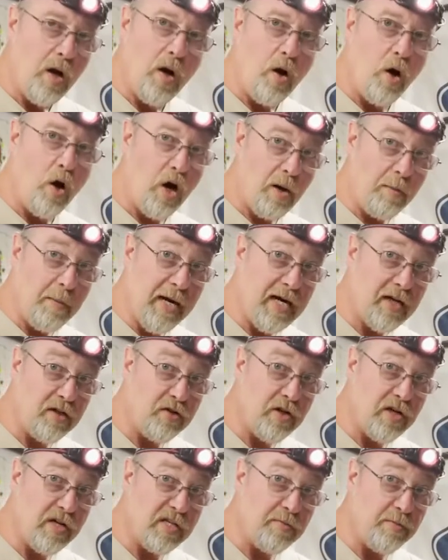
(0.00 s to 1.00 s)
automatic
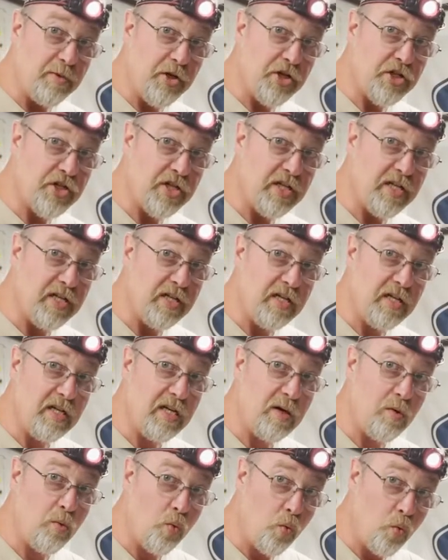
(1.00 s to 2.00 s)
transmission
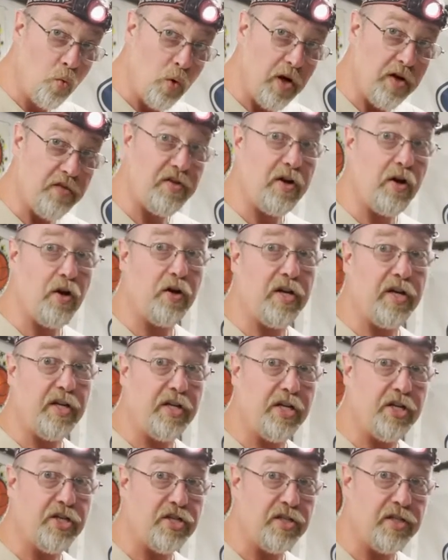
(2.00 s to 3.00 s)
with air
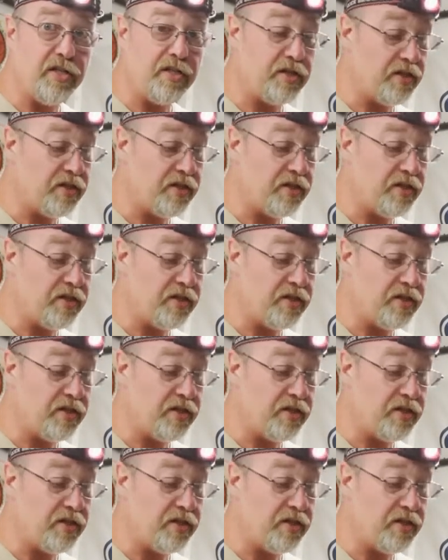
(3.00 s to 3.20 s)
conditioning.